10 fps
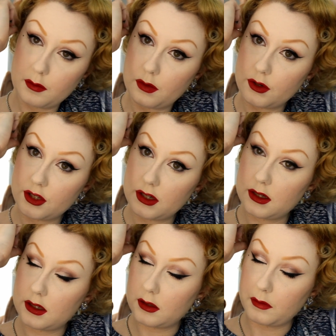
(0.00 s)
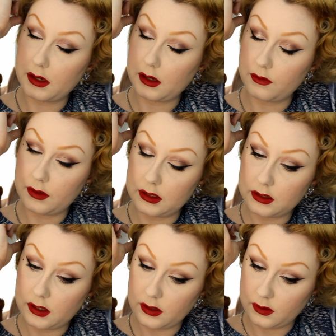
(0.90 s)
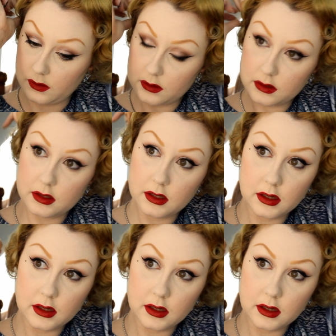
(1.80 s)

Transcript: push it into the middle of these curls